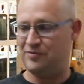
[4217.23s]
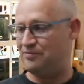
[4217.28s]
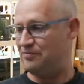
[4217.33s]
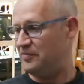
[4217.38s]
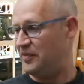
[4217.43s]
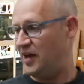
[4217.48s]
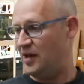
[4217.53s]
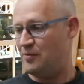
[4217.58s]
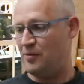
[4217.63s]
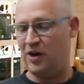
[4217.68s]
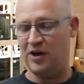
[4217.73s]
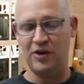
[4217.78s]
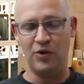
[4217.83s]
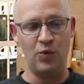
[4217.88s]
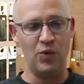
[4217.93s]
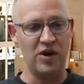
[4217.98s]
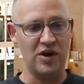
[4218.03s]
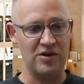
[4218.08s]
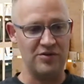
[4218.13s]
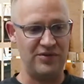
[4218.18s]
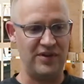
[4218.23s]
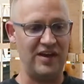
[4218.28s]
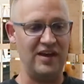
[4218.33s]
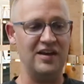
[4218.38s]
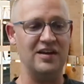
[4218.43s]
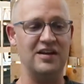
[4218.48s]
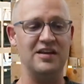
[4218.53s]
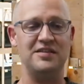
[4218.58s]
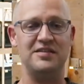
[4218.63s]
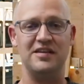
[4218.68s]
I'm unaware of
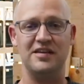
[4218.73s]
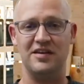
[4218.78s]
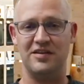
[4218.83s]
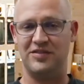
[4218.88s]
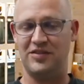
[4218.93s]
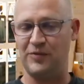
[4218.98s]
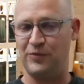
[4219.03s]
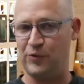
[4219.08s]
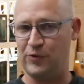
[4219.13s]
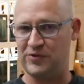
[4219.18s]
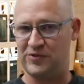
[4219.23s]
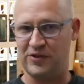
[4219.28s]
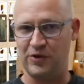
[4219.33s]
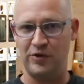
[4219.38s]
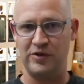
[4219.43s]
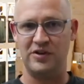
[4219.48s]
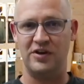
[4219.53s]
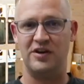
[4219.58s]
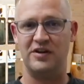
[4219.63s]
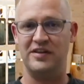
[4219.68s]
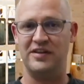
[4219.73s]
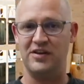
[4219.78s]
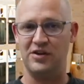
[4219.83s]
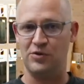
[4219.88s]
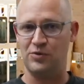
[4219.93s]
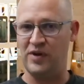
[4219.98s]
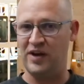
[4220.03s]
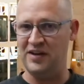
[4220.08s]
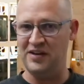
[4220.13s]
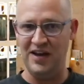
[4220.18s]
anything except for what's going on here
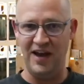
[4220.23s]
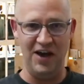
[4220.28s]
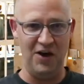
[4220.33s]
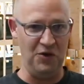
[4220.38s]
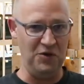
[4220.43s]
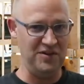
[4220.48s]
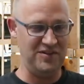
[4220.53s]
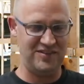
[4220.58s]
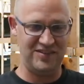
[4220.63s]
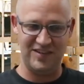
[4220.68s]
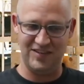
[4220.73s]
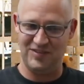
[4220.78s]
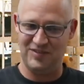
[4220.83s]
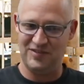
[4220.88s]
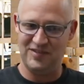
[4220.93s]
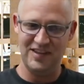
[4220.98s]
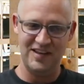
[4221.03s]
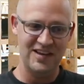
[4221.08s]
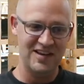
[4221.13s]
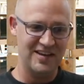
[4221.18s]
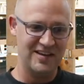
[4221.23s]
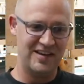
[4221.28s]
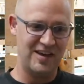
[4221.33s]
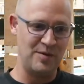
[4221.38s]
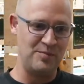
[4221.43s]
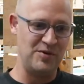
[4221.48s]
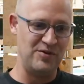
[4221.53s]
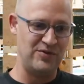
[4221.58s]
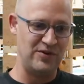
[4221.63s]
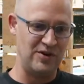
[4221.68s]
right now. It's just
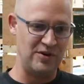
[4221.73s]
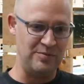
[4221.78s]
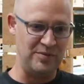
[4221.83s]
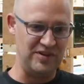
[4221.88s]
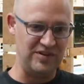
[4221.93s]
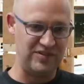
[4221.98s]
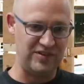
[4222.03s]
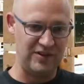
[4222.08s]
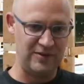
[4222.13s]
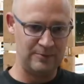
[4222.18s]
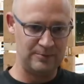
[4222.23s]
kept me very busy.